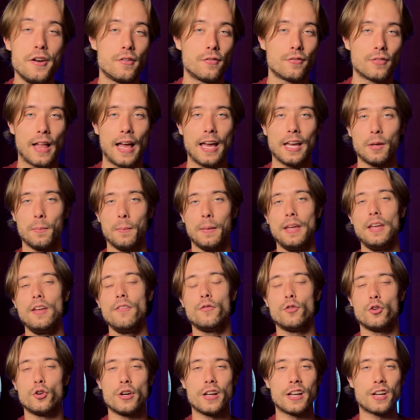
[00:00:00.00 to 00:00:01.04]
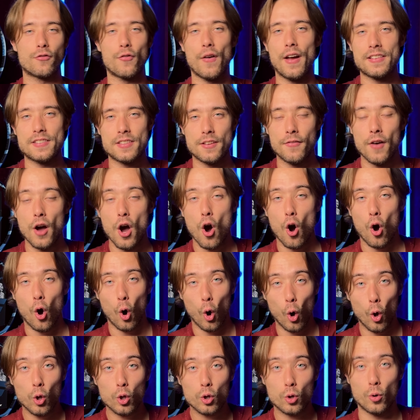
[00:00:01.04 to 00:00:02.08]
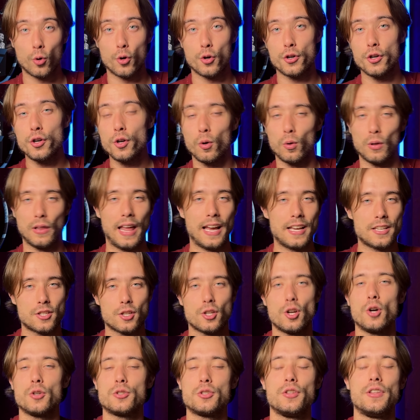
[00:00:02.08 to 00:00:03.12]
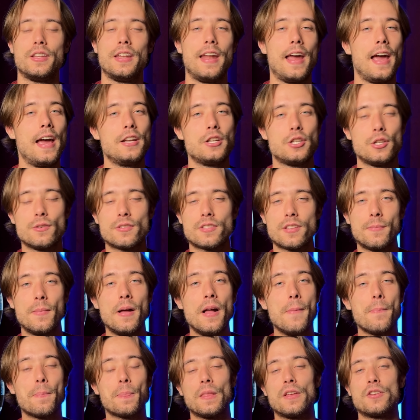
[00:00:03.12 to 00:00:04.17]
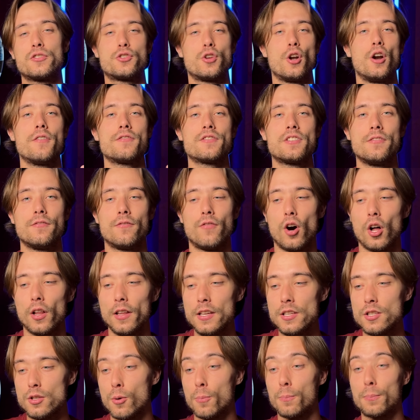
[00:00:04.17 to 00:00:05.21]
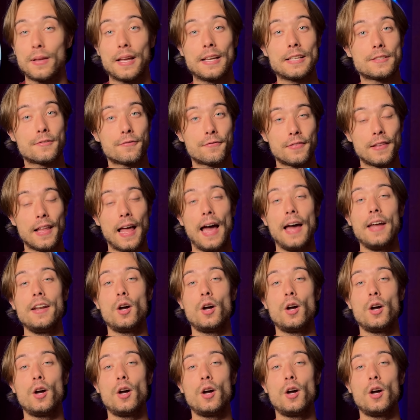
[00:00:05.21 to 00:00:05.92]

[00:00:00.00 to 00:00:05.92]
like me, if you're an aggressive all-courter who likes to go to the net, do some serves and volleys, who plays flat